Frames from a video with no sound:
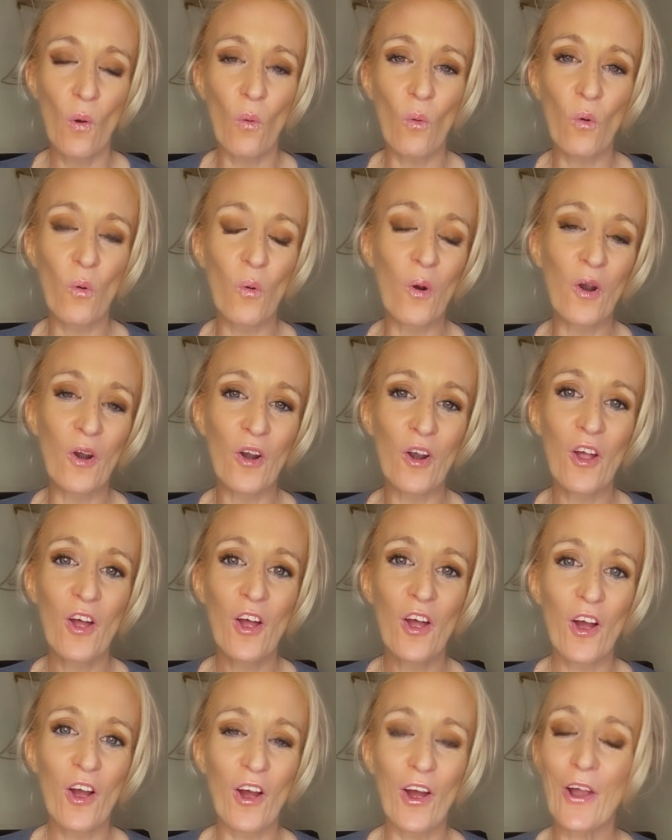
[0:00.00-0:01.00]
Or
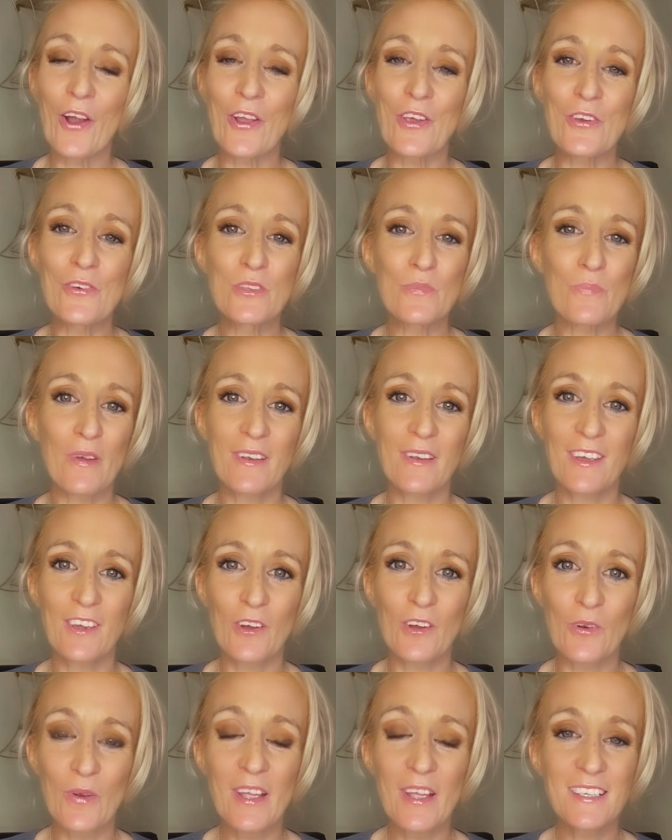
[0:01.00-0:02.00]
are you
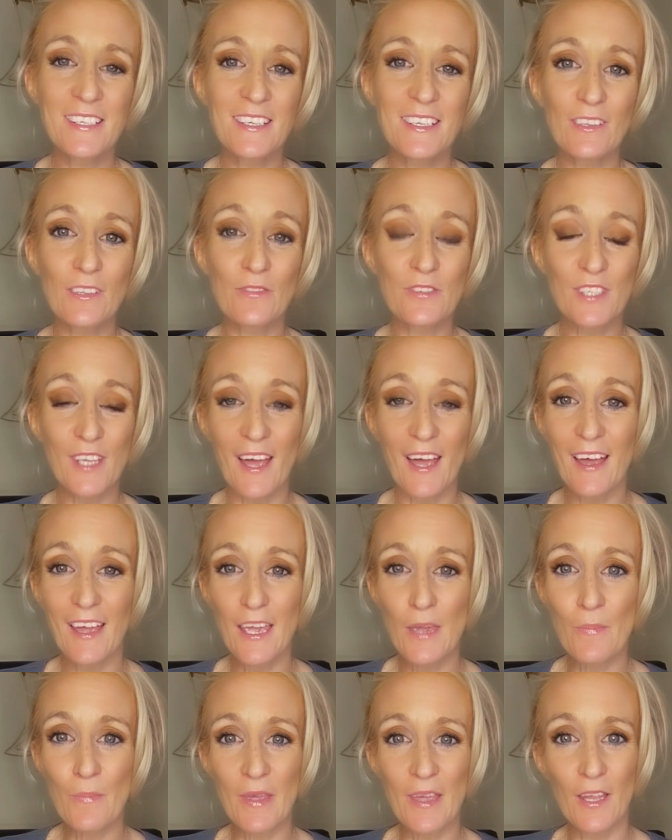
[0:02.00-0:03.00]
spending a great deal of
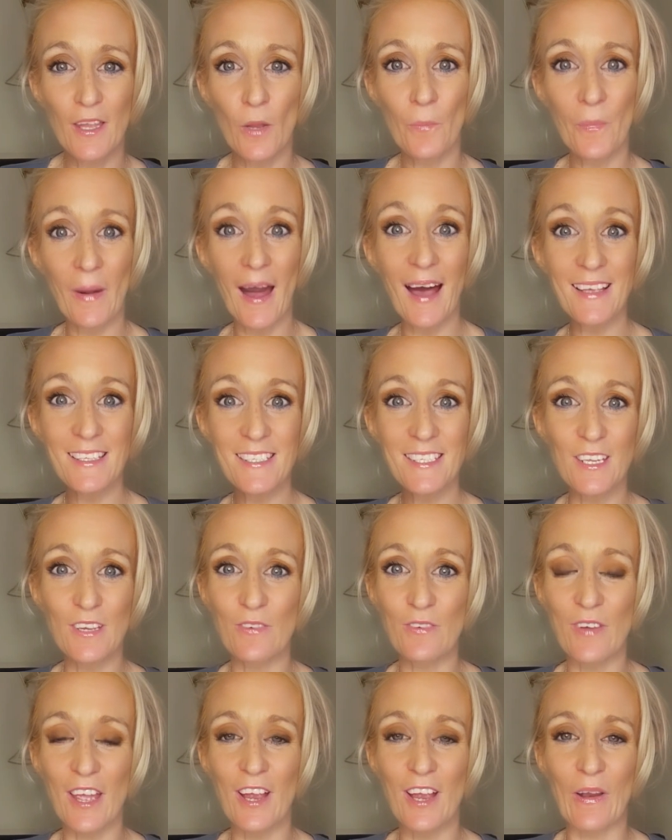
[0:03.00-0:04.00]
time in a
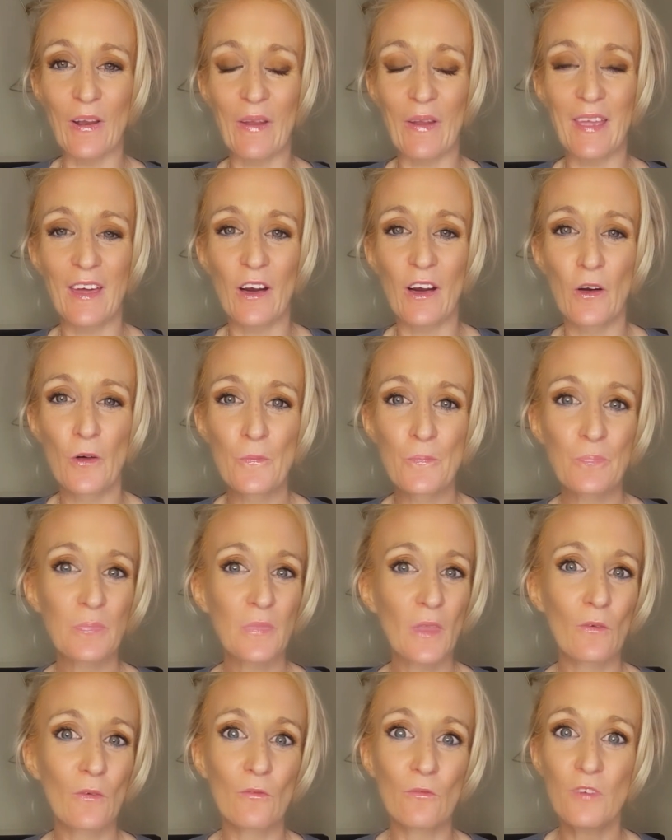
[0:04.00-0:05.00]
positive area,
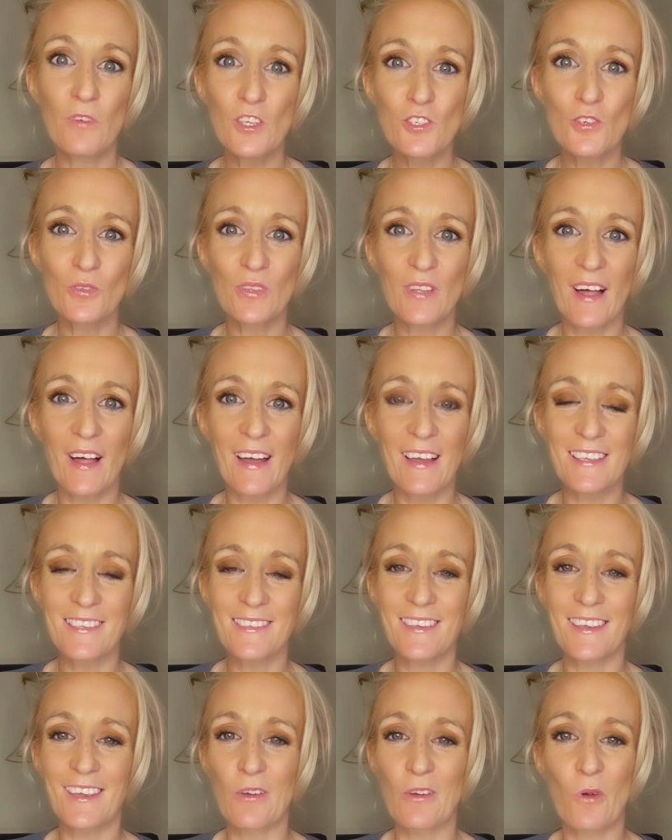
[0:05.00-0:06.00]

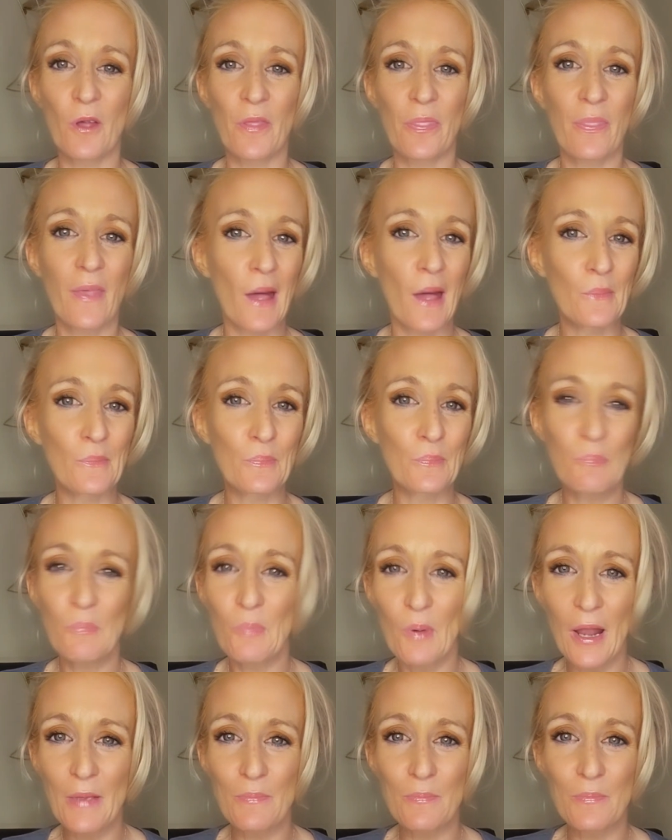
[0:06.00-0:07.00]
visualizing what that
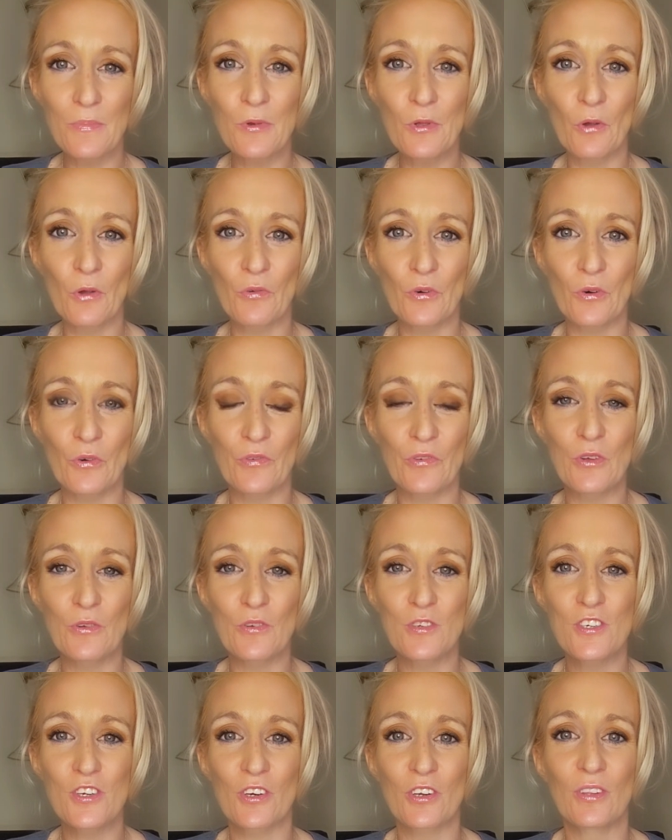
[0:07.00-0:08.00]
bright, beautiful
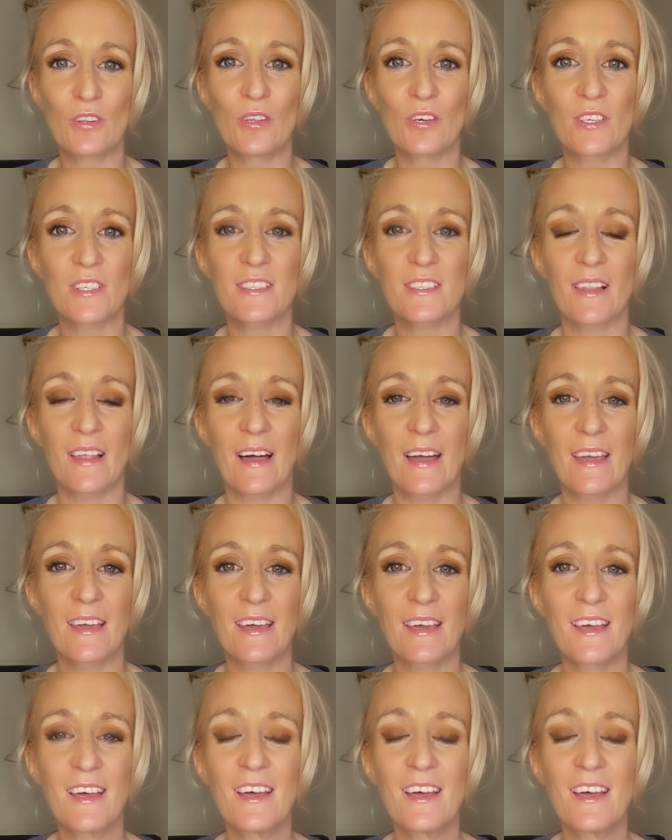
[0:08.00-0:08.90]
future looks like?